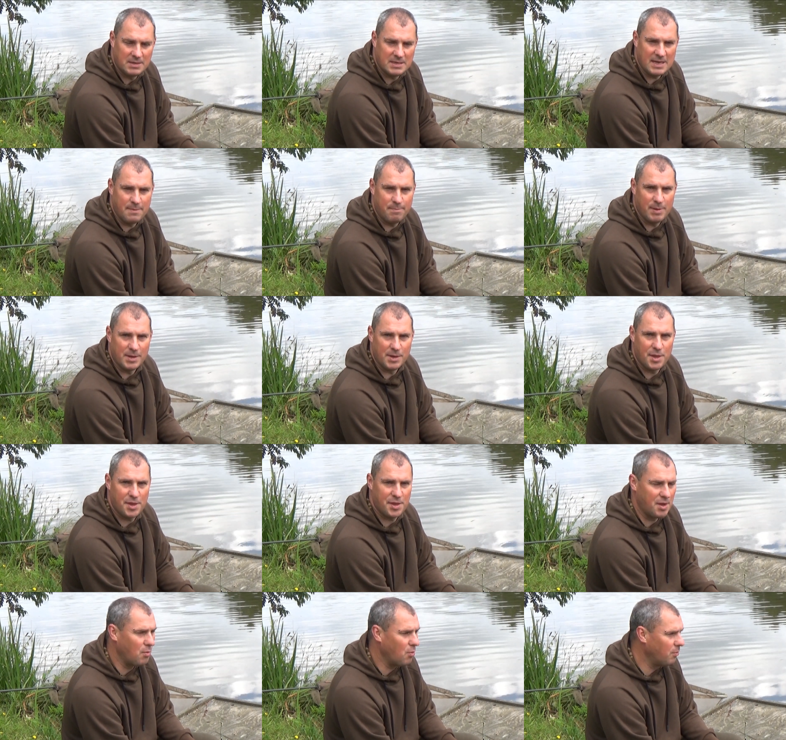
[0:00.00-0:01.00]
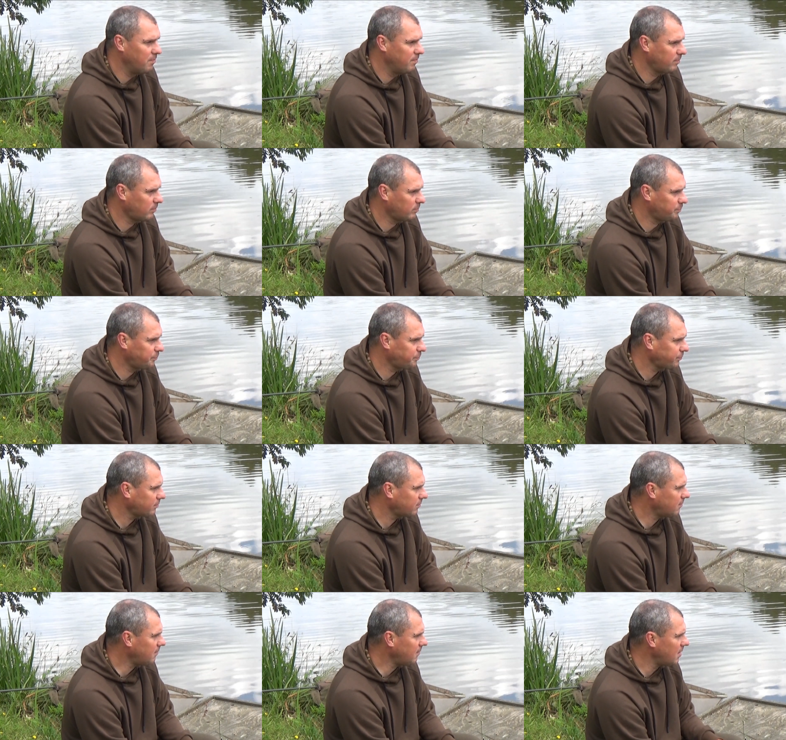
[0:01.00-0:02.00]
deep in silt,
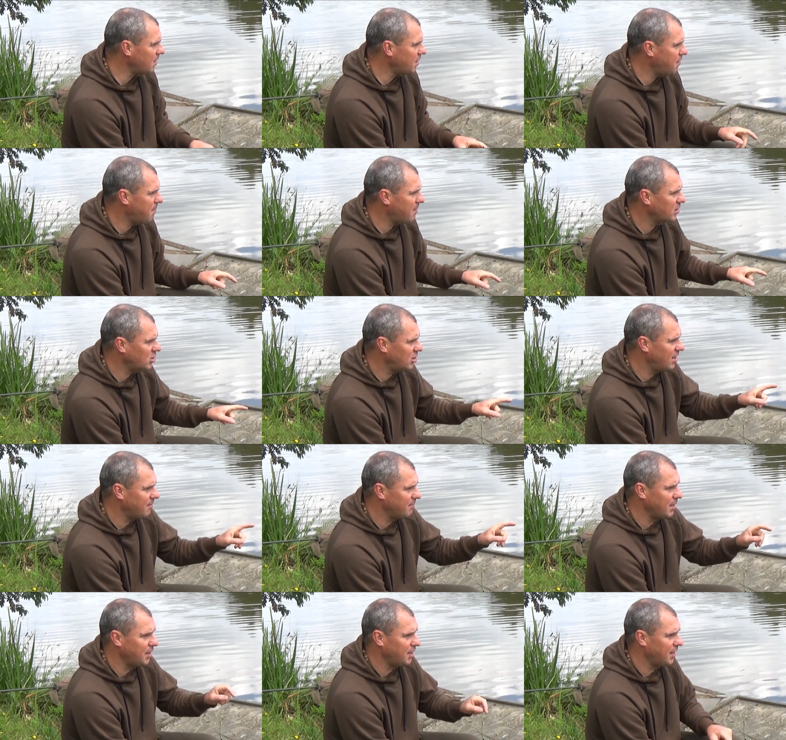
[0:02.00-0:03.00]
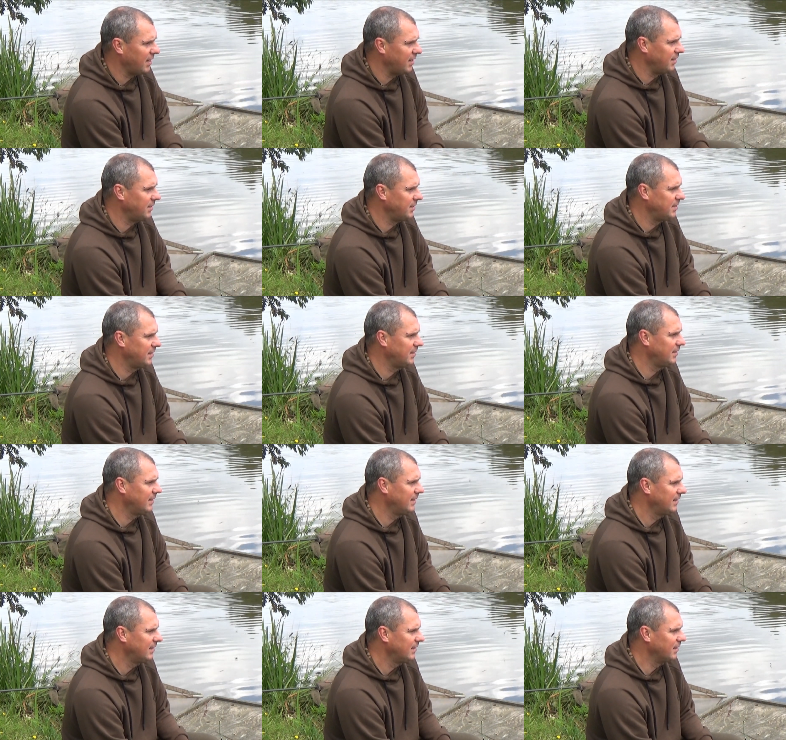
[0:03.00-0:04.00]
especially at this end
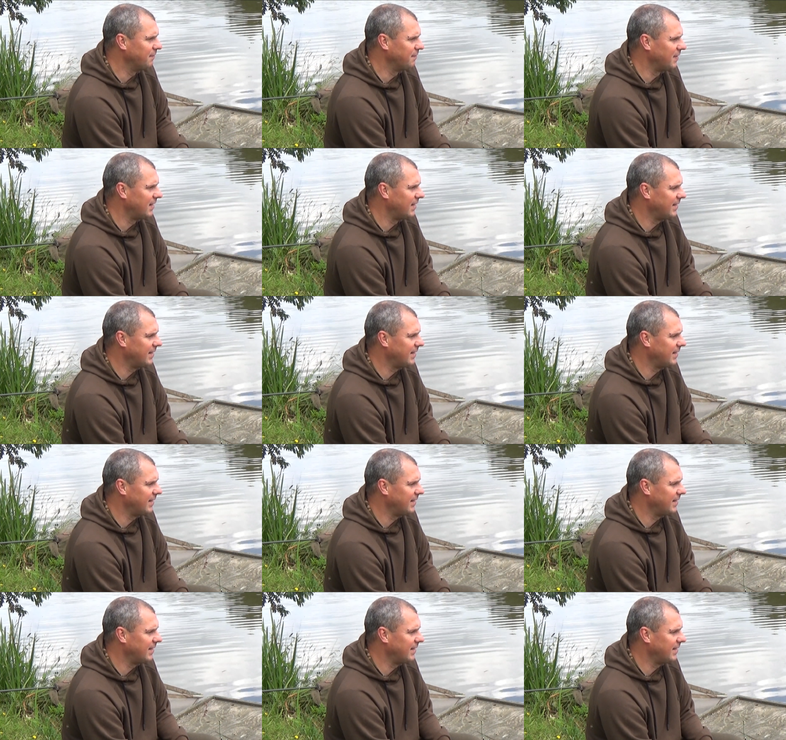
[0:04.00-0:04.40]
of the